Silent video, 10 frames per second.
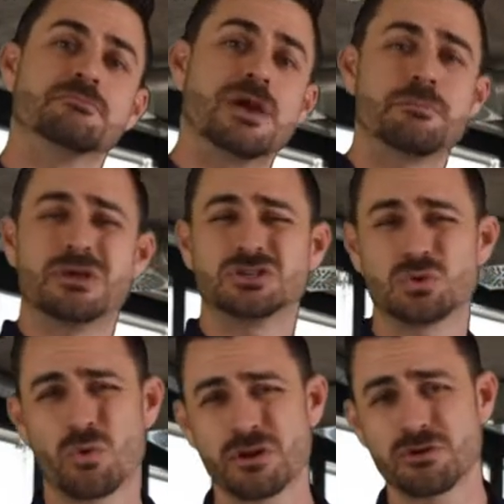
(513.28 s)
maybe a
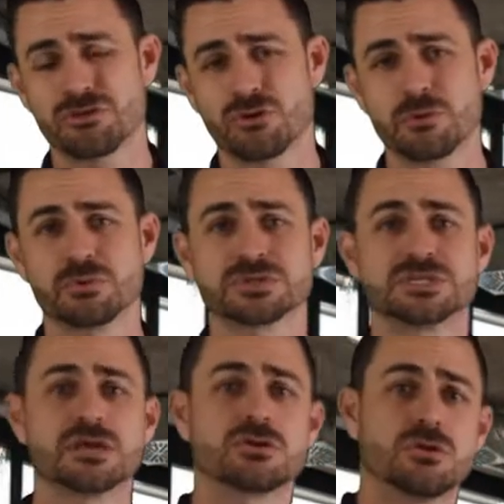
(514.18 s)
20 or
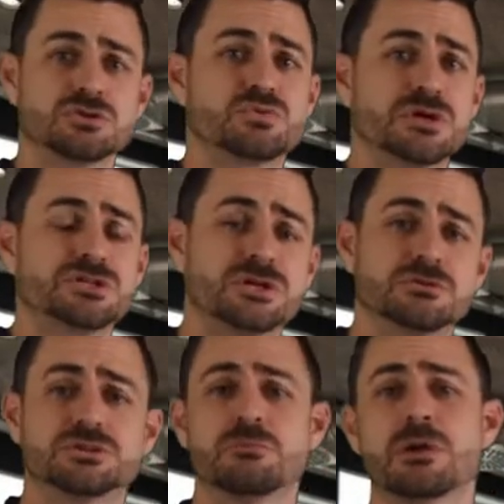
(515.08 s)
30% close ratio
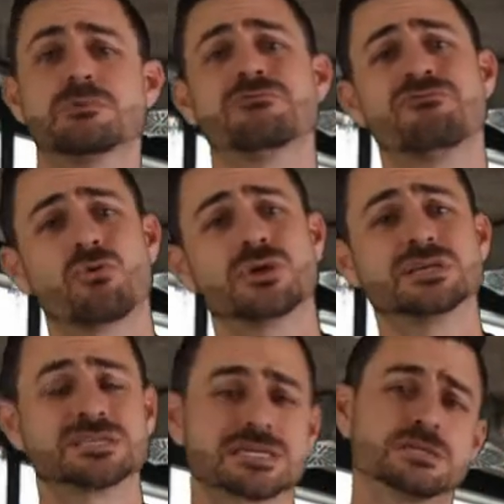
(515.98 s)
to maybe 40,
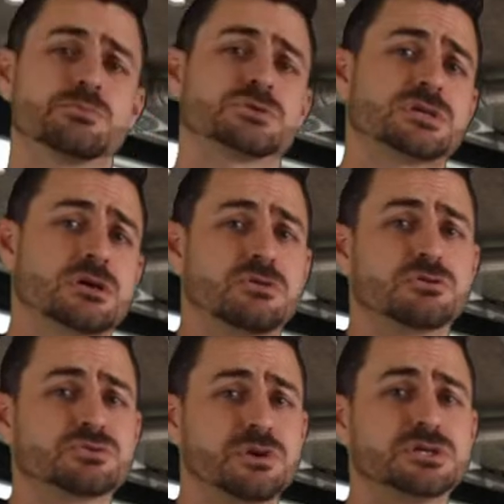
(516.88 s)
60%
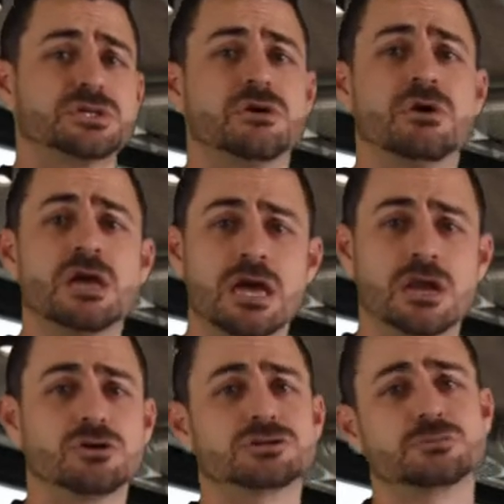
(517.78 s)
close ratio, and
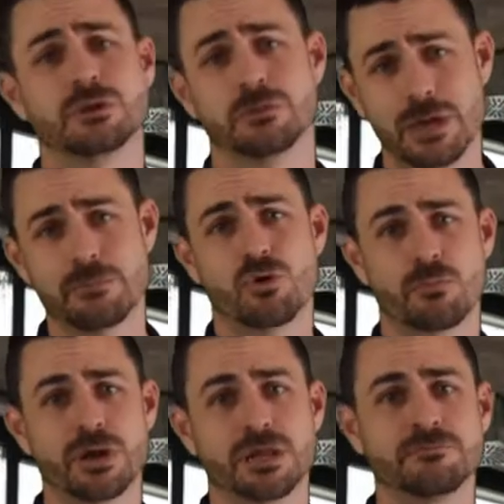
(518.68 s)
ultimately make more
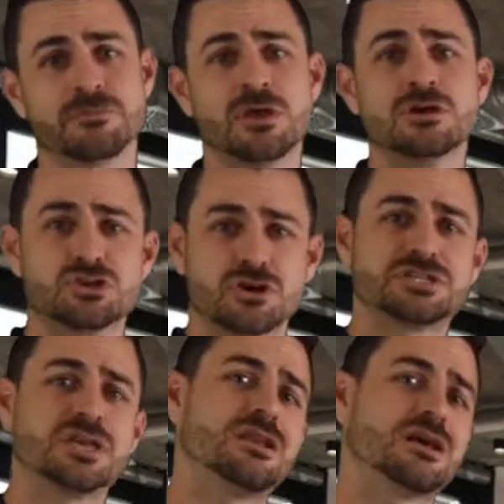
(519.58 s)
money. So I'll
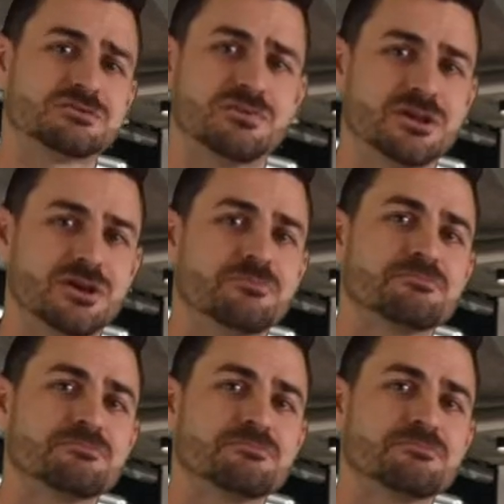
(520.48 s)
see you in the next video.